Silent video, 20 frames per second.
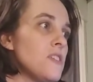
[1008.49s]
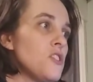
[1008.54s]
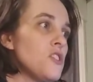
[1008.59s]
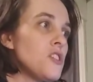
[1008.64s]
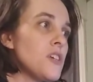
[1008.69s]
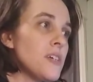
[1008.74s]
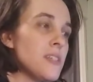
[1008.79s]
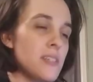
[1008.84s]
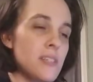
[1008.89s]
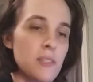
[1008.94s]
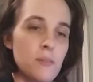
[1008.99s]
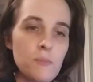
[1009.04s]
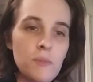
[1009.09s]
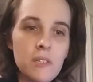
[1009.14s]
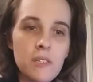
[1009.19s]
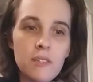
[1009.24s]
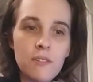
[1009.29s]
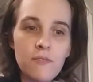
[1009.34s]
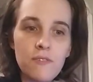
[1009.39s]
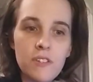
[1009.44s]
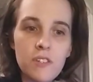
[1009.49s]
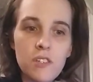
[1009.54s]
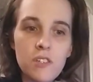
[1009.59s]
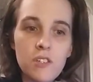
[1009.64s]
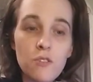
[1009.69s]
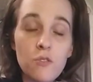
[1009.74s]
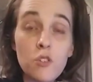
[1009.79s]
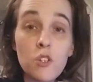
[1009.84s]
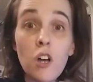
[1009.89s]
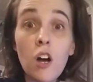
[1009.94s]
Jetsons meets the
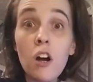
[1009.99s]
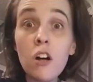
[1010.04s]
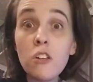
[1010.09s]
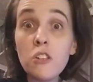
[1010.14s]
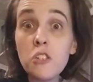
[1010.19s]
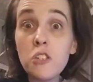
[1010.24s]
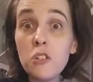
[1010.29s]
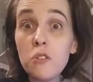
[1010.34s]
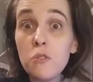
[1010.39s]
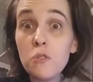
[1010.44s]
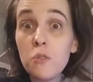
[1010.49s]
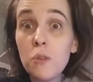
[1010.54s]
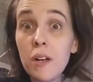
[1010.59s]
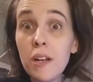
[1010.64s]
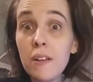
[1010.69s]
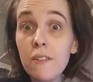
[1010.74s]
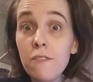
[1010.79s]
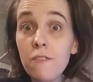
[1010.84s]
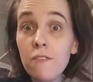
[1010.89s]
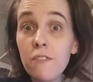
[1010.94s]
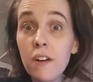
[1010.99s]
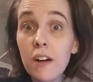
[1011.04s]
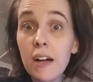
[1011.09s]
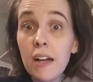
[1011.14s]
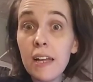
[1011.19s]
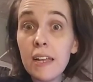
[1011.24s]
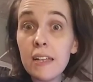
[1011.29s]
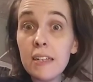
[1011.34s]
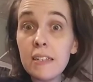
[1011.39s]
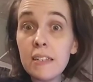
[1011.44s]
Flintstones. Also, try and
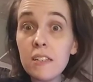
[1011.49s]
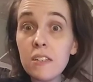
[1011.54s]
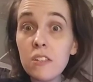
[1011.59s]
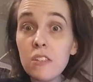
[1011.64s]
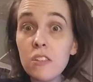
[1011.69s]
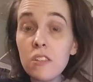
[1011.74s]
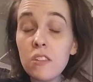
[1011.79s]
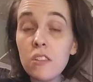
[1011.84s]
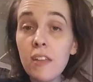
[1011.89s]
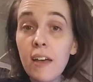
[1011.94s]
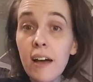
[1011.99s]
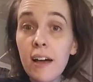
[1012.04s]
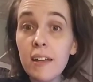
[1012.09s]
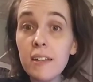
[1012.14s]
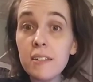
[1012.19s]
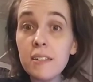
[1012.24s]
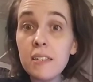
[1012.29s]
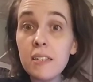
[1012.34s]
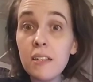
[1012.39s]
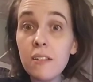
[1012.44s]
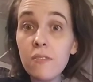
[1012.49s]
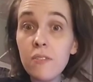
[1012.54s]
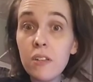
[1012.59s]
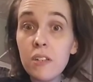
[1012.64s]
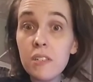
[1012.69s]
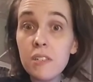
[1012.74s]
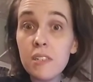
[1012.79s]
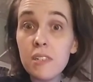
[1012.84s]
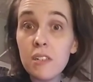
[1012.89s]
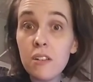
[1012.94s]
find that
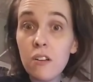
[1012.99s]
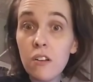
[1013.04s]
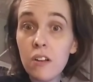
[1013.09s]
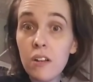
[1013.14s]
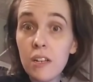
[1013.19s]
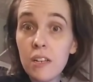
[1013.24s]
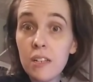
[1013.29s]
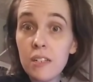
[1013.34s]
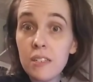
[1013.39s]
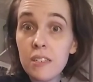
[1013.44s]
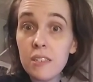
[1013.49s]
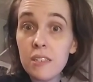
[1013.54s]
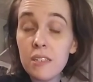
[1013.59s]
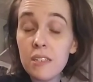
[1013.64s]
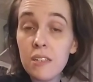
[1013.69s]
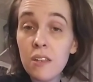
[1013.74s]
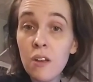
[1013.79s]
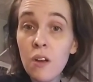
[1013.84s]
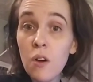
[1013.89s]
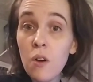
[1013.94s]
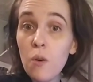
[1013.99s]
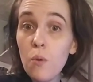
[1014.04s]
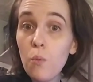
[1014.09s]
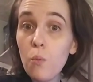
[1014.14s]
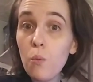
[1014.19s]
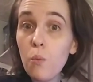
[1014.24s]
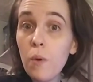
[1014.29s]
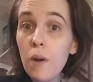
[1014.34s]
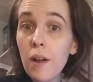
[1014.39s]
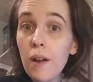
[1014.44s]
TV series
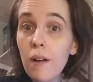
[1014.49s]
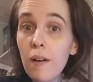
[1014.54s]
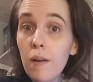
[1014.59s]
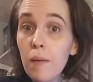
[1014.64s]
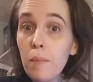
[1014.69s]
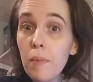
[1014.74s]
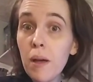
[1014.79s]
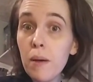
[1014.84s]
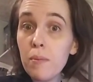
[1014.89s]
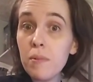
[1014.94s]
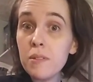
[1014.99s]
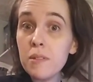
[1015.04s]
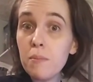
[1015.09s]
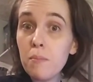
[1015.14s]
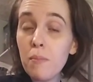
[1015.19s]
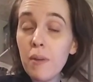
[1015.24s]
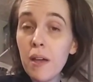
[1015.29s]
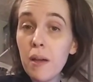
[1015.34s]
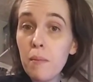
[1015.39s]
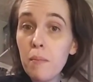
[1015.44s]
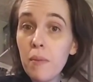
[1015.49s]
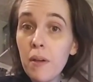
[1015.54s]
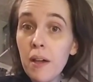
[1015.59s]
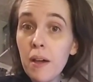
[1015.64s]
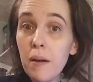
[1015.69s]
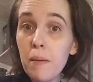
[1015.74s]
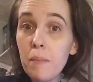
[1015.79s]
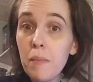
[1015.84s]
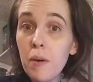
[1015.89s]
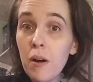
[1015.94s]
where Pebbles and Bam
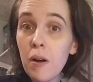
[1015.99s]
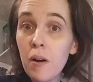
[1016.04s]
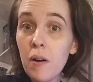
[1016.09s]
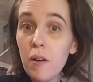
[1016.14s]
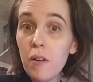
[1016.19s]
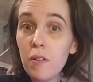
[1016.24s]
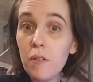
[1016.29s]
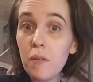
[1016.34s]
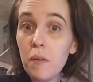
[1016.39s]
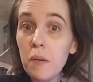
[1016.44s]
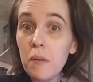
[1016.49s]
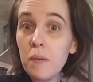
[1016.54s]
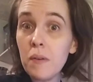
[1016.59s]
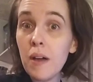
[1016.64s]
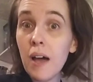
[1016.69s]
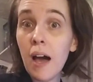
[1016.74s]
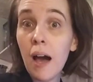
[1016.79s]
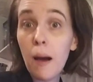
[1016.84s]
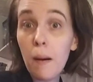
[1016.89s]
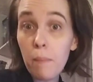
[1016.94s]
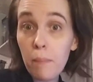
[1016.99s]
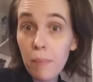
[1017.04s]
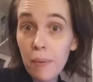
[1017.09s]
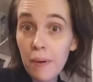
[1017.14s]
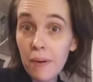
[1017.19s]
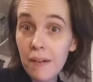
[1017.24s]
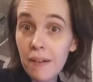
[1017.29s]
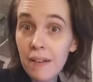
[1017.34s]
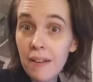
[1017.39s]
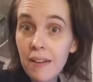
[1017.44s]
Bam are grown up.
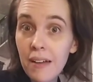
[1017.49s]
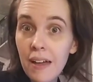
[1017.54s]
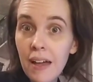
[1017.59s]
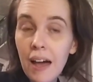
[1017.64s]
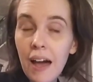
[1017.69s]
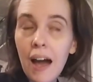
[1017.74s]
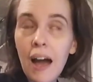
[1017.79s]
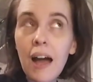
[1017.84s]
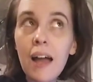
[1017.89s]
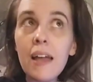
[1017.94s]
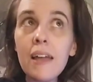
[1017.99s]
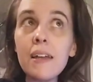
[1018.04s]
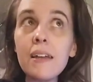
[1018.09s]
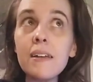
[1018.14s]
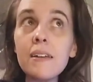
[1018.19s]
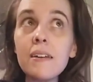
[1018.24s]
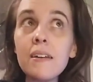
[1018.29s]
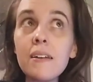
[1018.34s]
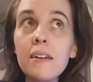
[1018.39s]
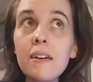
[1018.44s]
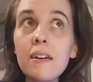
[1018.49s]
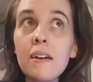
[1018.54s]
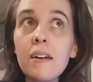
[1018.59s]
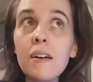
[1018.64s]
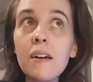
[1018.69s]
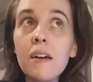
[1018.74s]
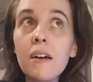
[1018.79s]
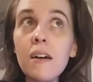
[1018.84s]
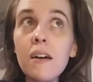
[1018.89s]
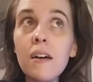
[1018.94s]
I
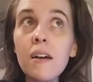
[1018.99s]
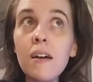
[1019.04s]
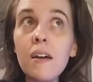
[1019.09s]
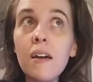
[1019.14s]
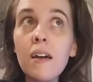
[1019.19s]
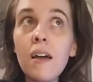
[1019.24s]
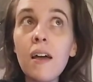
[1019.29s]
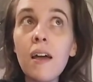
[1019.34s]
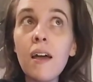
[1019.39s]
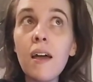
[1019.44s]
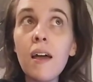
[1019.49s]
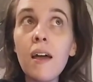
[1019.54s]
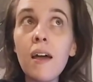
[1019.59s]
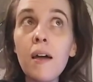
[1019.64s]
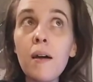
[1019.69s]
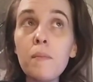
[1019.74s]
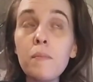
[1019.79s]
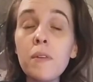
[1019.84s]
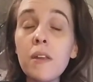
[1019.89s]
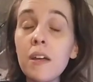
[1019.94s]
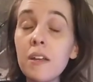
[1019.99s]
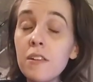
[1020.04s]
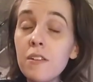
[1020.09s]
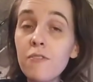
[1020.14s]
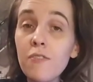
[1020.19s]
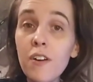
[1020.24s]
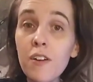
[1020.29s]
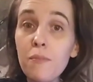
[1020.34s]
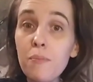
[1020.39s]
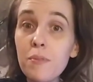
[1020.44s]
am
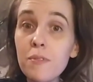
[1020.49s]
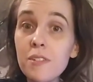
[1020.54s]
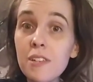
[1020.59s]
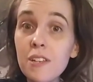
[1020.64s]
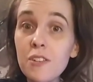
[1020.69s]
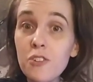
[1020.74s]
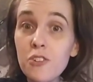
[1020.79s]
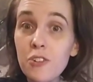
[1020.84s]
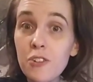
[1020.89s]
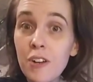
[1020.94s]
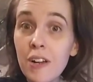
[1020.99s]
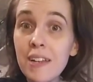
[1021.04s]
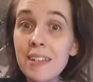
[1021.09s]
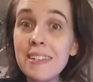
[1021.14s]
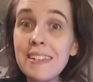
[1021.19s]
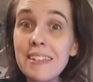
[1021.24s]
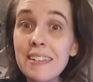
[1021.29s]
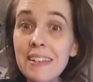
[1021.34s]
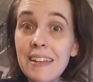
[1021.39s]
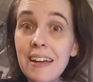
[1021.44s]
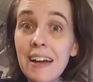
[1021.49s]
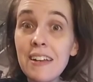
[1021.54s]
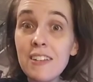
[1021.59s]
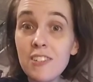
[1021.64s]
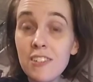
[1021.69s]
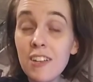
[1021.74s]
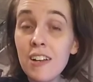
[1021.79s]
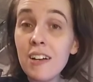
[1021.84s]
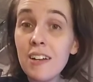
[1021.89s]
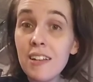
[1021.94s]
95% sure I
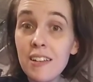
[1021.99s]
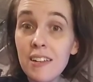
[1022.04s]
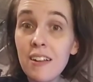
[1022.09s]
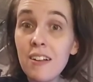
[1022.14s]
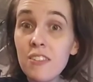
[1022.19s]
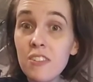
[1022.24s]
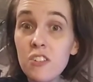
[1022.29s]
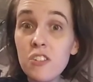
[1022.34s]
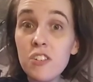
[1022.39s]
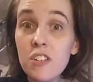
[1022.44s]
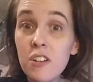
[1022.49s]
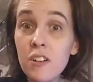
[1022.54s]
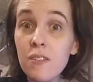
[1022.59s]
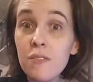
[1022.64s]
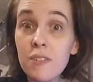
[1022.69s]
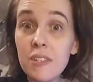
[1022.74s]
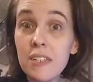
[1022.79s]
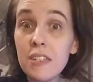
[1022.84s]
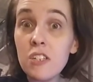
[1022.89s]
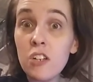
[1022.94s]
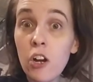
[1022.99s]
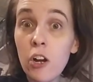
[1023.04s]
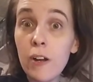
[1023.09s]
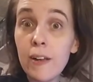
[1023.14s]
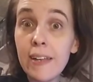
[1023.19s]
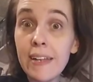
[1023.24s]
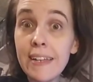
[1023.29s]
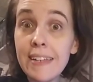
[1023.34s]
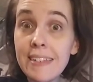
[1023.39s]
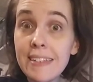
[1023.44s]
saw it on the shelves at
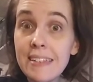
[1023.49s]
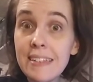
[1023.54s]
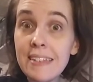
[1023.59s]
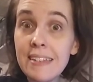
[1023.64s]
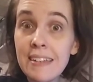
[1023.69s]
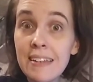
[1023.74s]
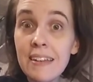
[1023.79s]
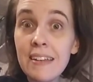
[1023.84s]
Target.